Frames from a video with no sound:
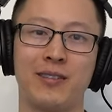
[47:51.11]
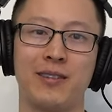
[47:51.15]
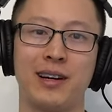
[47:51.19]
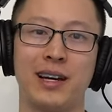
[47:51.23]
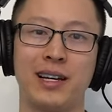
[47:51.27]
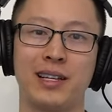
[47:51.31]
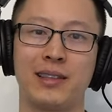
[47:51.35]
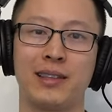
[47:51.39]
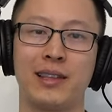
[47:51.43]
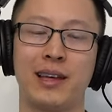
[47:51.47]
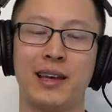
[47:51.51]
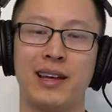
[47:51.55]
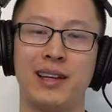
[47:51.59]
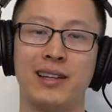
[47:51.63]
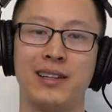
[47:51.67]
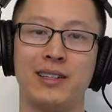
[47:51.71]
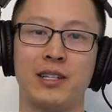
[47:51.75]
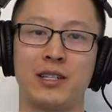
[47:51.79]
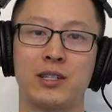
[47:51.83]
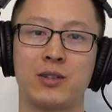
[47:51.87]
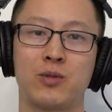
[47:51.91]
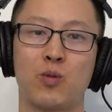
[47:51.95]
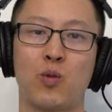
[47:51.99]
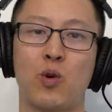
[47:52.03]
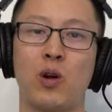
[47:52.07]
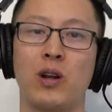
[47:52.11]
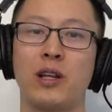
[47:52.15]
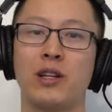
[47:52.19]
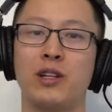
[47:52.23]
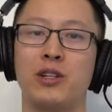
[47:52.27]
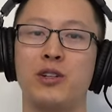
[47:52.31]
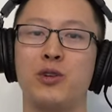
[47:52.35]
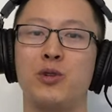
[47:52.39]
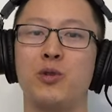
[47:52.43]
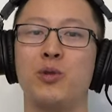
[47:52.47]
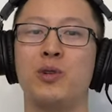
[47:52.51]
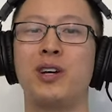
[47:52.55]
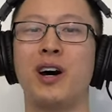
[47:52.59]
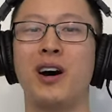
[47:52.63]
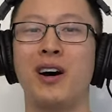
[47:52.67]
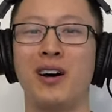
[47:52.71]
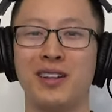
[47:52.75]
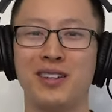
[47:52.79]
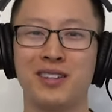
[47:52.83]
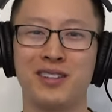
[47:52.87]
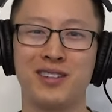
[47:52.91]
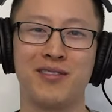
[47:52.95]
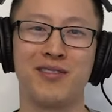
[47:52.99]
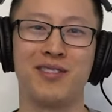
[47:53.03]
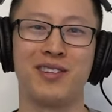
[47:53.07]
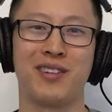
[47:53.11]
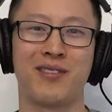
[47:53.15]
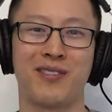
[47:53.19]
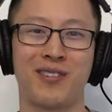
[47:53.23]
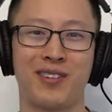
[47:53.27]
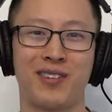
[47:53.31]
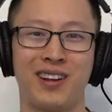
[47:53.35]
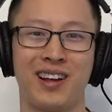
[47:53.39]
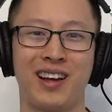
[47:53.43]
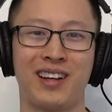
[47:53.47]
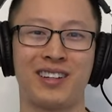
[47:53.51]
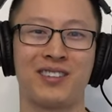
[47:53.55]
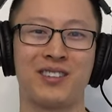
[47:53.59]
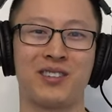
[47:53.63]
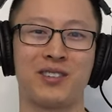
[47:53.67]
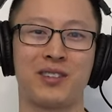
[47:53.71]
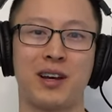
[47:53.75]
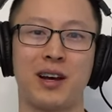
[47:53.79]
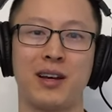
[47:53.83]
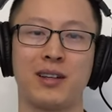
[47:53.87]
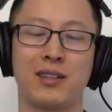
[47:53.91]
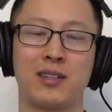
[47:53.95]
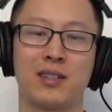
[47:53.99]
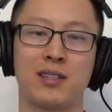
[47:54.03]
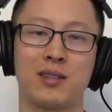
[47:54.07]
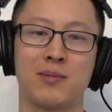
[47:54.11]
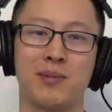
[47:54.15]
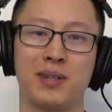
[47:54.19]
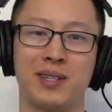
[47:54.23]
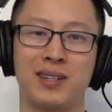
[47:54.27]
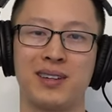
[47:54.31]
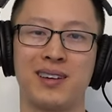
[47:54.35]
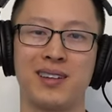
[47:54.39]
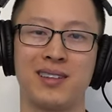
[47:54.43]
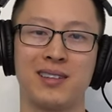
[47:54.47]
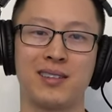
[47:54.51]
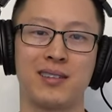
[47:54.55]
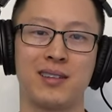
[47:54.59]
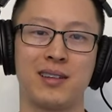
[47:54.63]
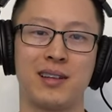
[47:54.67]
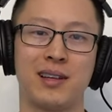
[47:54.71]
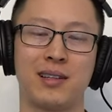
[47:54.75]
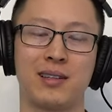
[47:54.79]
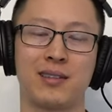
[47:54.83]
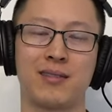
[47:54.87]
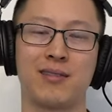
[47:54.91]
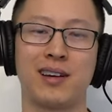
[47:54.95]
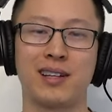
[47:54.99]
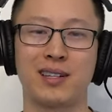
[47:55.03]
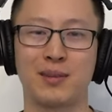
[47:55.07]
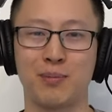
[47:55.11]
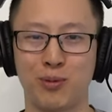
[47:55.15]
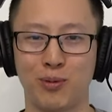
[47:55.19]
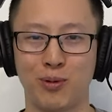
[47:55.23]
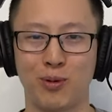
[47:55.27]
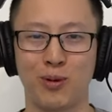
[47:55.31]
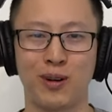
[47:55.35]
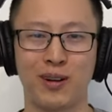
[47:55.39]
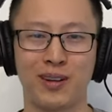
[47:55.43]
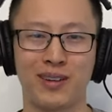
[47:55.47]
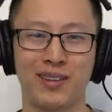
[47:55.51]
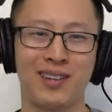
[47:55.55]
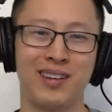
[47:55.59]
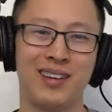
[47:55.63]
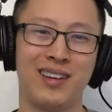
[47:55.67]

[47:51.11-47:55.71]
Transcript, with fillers: like they just want to do tons of different exercises because it's less boring.